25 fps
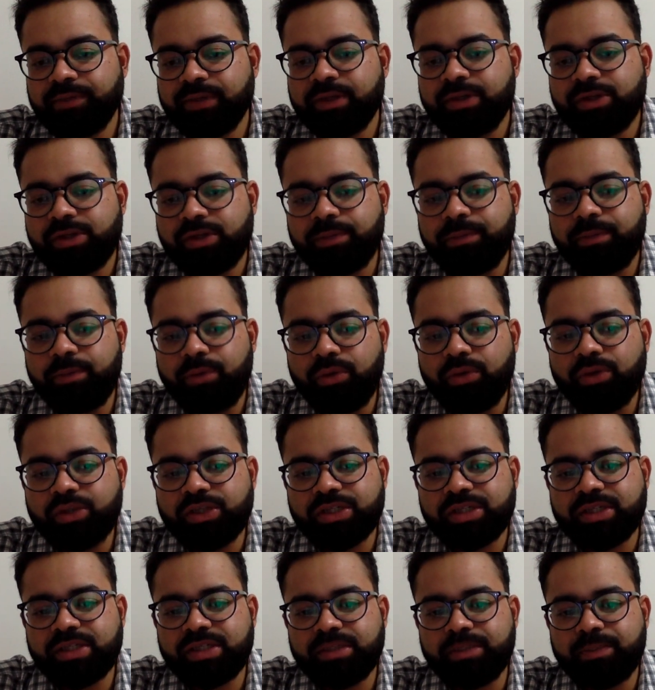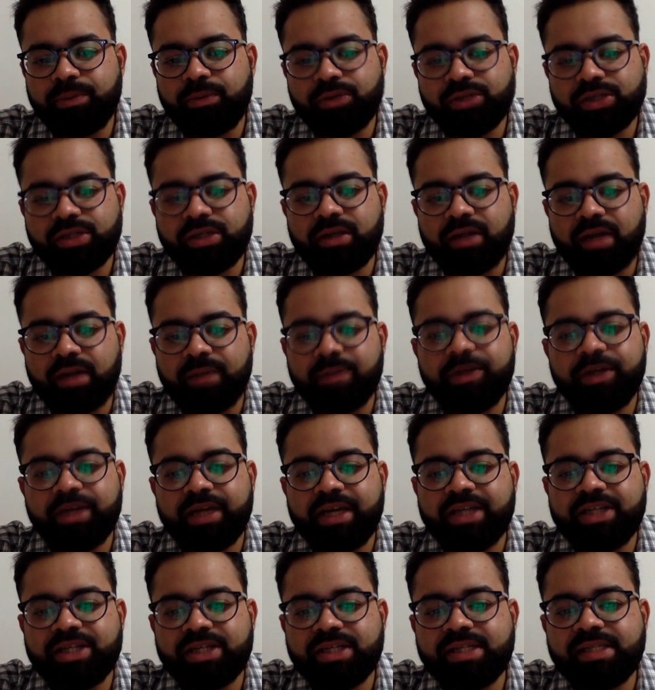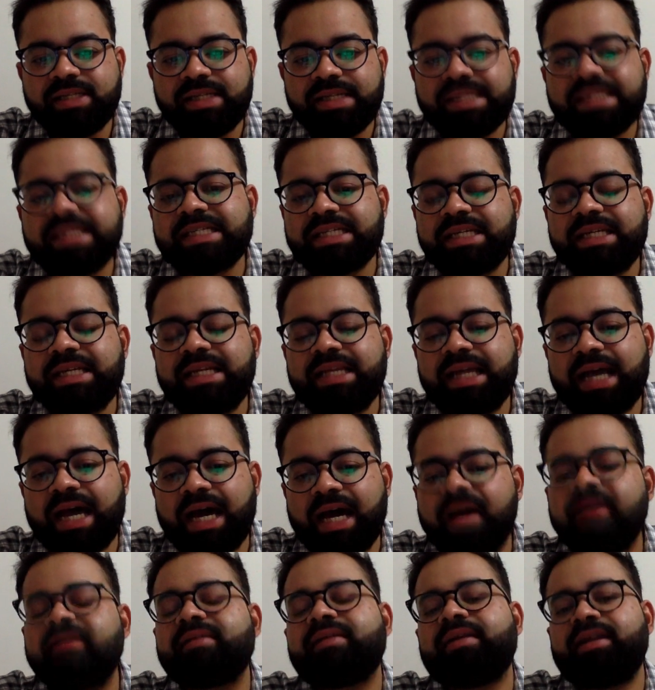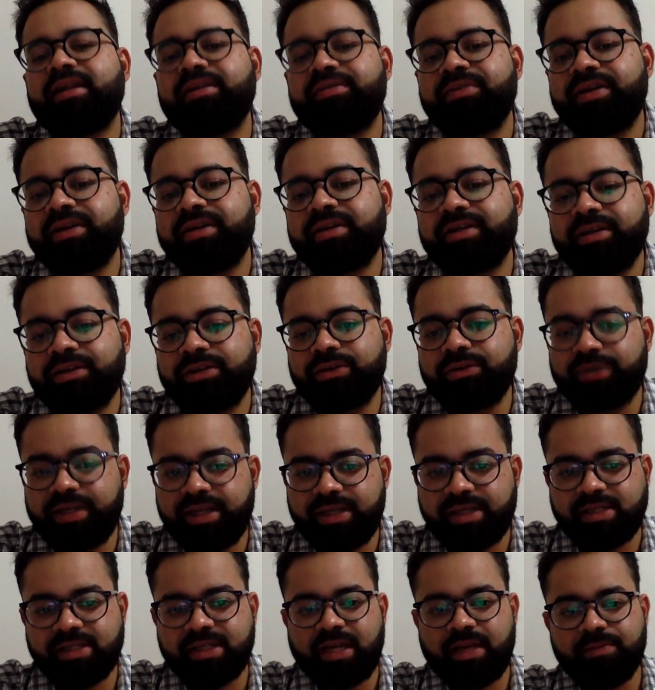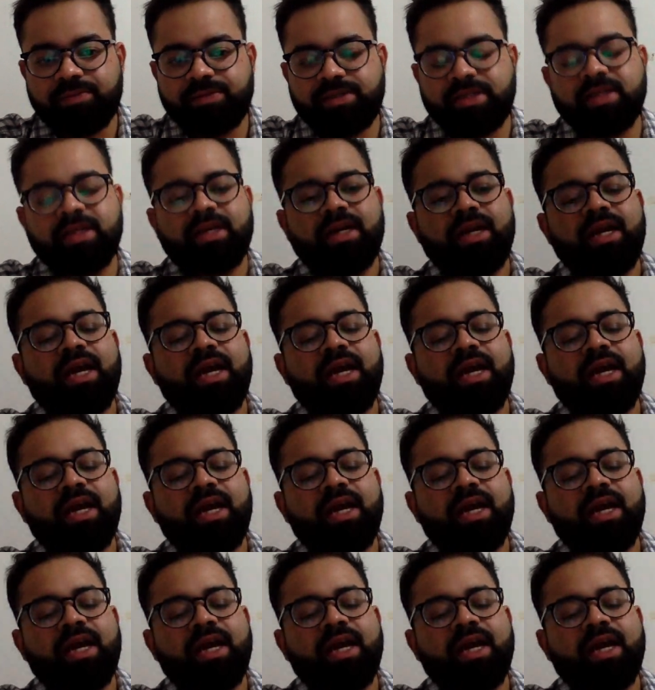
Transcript: So postal communications still are relevant in today's times.